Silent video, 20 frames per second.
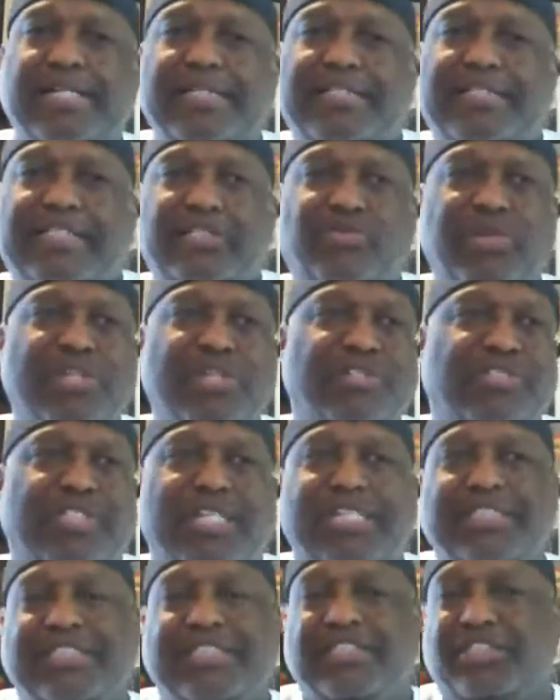just one of those
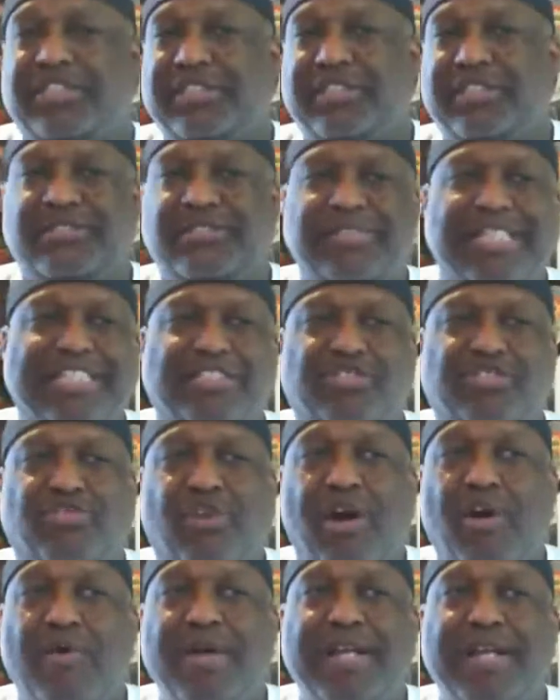things. It's just, it's
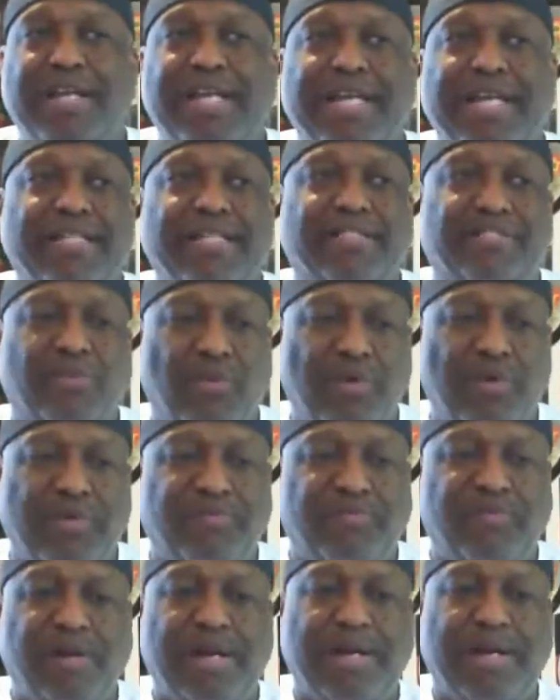growing, and it's
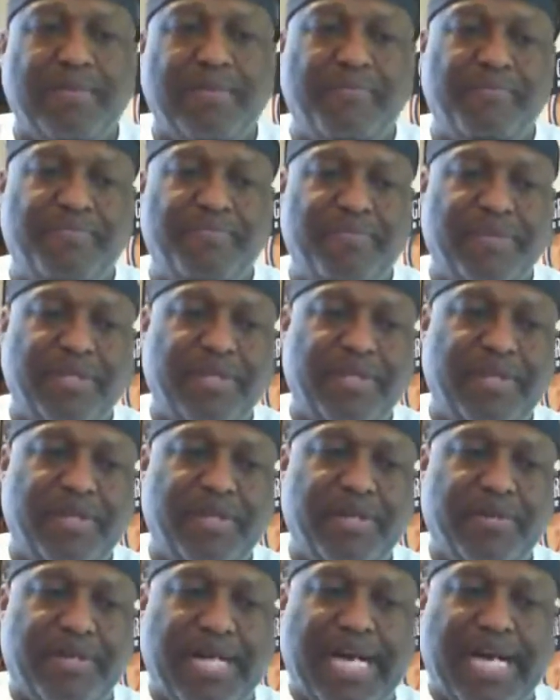going from, you
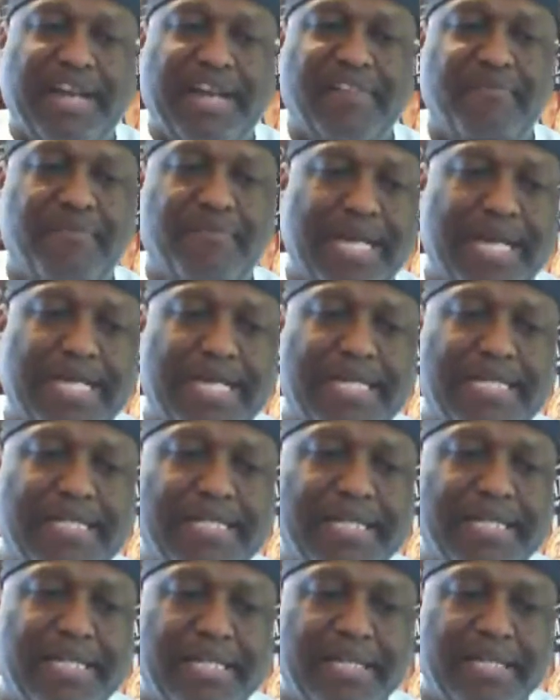know, kind of
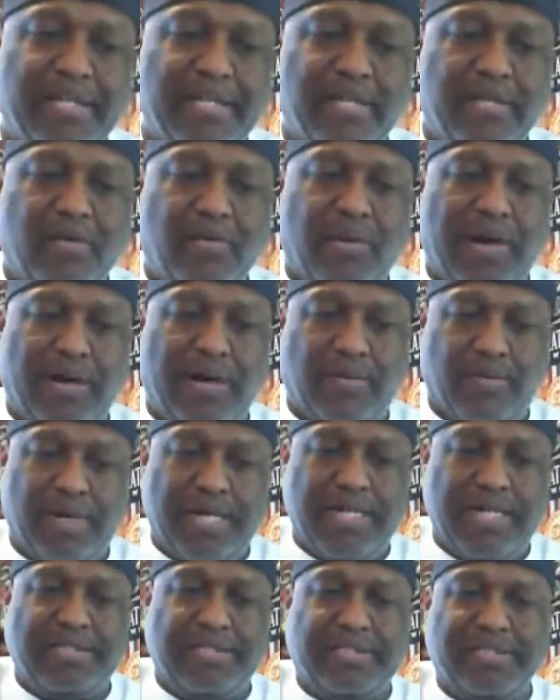being where it
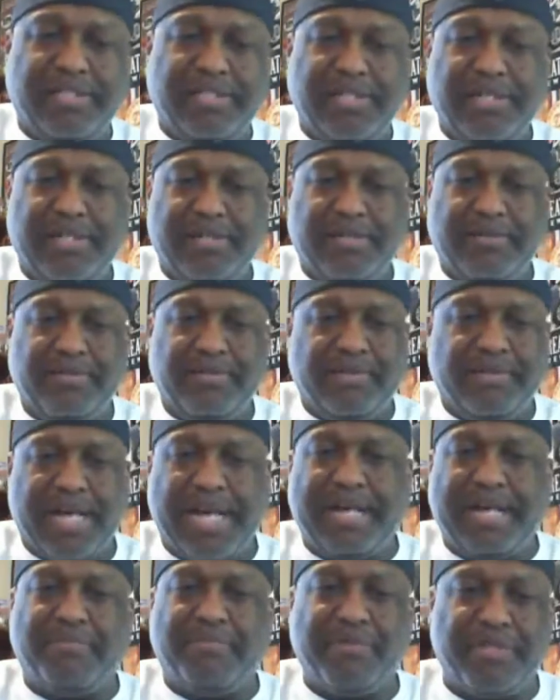was, you know,
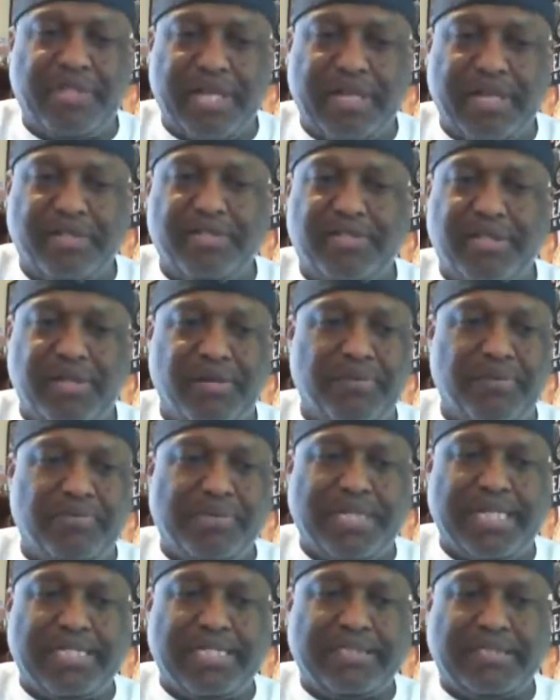90% or so
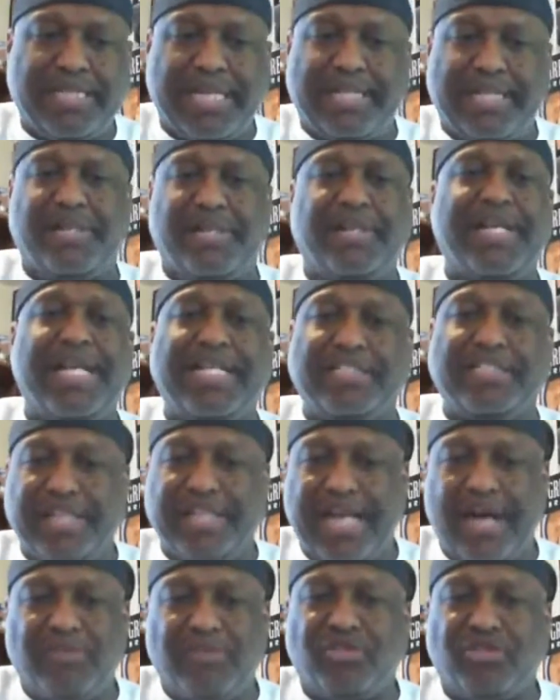plus, say,
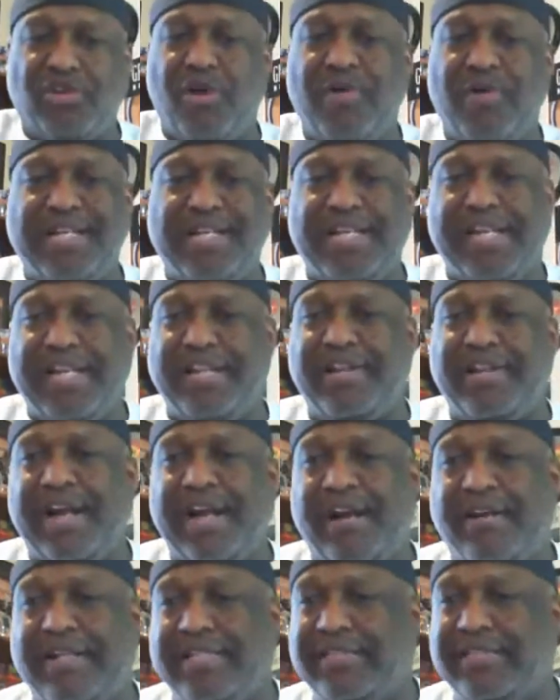Caucasian. Now it's growing into the other
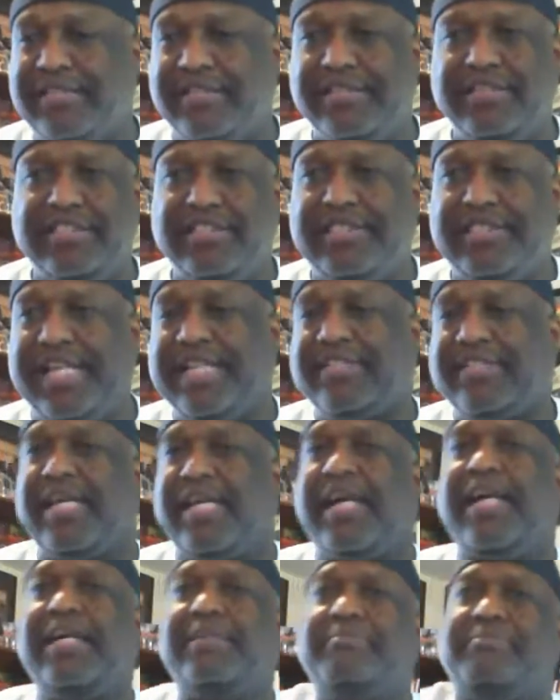areas, and it just takes
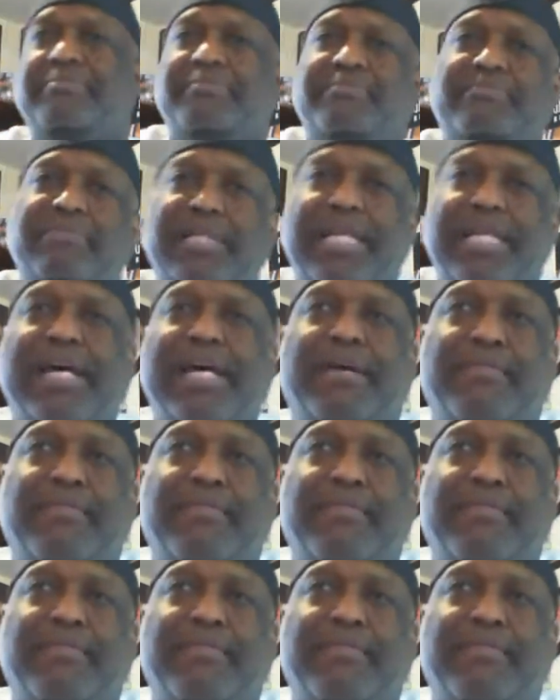time. But yeah,